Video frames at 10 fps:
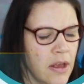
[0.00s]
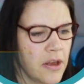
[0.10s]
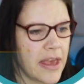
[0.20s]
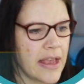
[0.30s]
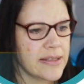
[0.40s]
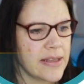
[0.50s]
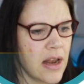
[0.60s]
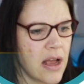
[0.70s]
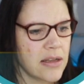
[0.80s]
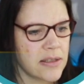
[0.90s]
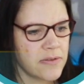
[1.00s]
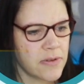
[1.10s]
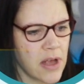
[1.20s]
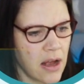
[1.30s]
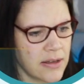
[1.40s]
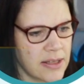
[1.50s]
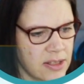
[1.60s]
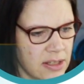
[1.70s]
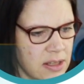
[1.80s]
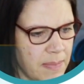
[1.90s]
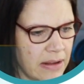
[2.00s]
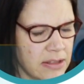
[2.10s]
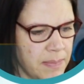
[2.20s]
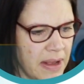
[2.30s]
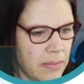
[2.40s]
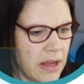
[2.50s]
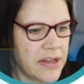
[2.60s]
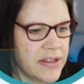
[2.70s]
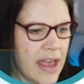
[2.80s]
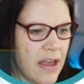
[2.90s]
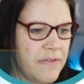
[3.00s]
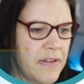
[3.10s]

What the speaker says: Okay, so the last card is just about to be uploaded there,